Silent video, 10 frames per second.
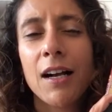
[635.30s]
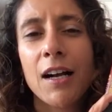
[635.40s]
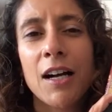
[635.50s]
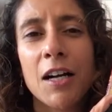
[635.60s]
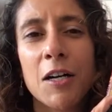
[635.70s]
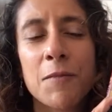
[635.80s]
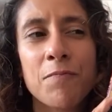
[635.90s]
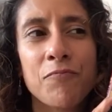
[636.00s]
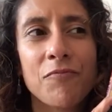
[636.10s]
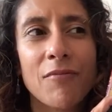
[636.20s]

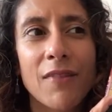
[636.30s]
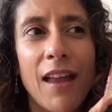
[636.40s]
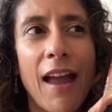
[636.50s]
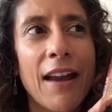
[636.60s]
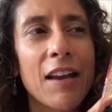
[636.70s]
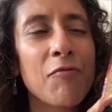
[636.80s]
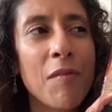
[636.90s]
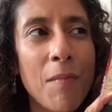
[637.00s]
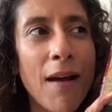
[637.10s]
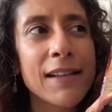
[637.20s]
And it
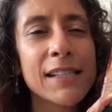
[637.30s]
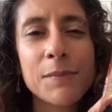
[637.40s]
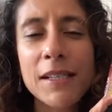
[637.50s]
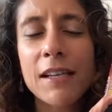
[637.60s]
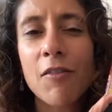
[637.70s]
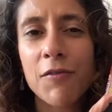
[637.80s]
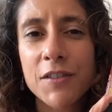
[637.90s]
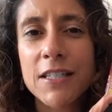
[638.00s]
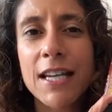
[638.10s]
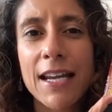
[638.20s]
reminds me of
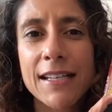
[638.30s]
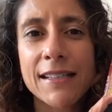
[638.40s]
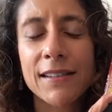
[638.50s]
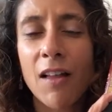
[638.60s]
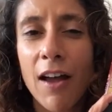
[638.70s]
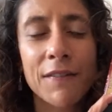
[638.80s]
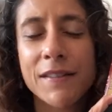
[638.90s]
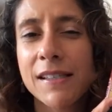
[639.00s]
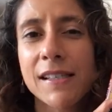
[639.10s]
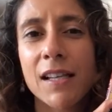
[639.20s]
today's life in
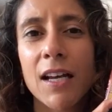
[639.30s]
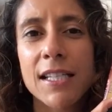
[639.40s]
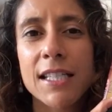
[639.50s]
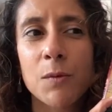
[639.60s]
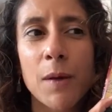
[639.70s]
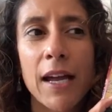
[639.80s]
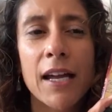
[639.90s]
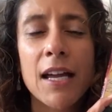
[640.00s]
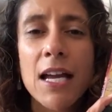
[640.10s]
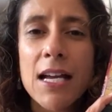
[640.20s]
society
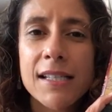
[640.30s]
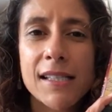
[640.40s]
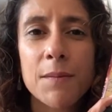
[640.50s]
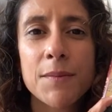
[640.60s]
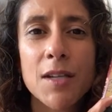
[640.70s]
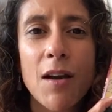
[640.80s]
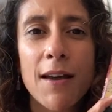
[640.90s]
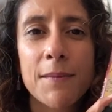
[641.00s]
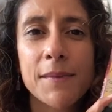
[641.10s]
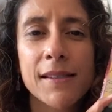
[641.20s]
where
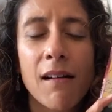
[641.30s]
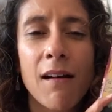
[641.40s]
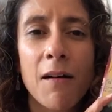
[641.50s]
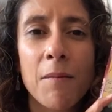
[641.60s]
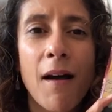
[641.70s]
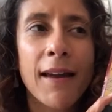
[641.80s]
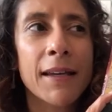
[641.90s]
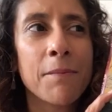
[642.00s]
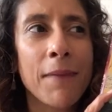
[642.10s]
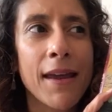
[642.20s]
sometimes I
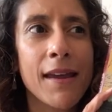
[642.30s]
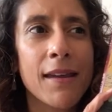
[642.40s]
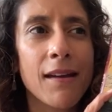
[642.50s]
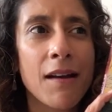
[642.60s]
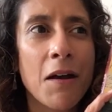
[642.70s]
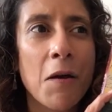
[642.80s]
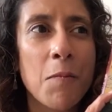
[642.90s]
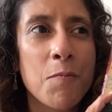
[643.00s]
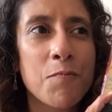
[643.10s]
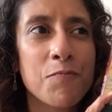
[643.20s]
can make
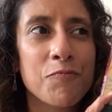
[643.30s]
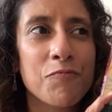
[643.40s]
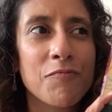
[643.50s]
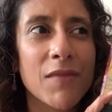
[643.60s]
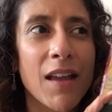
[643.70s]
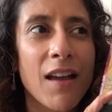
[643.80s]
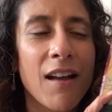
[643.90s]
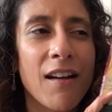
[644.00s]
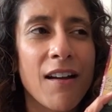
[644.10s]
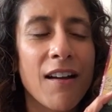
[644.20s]

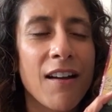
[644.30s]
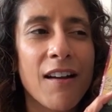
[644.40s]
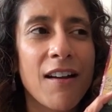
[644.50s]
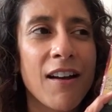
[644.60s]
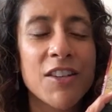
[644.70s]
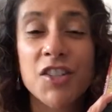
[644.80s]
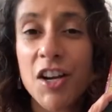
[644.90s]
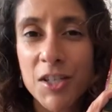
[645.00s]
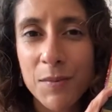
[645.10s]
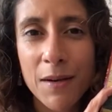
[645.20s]
a
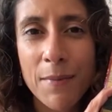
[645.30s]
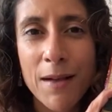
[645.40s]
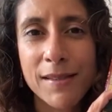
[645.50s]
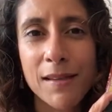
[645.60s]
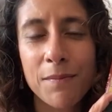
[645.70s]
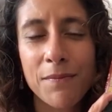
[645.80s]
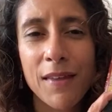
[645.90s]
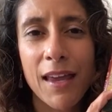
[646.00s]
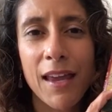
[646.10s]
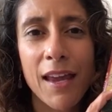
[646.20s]
judgment about
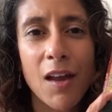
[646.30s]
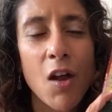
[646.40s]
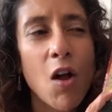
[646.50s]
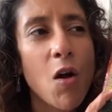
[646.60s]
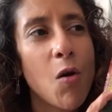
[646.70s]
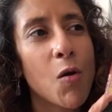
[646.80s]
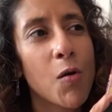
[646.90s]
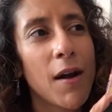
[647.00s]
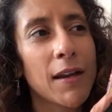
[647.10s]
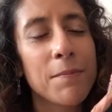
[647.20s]
something,
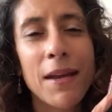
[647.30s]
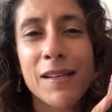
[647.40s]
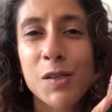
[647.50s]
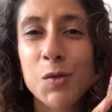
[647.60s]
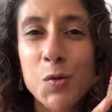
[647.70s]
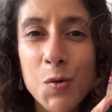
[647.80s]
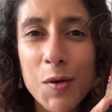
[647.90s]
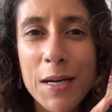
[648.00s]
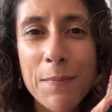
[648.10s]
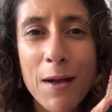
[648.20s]
or I can make a
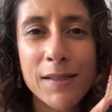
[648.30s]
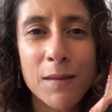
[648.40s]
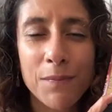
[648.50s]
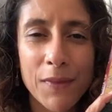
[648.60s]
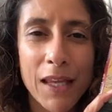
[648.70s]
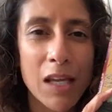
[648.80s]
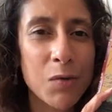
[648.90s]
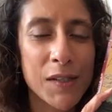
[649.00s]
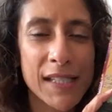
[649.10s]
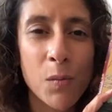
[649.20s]
story about something
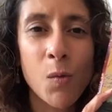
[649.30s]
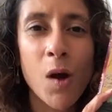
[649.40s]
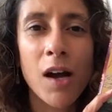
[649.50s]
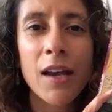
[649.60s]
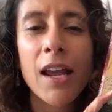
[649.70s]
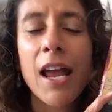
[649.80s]
or someone,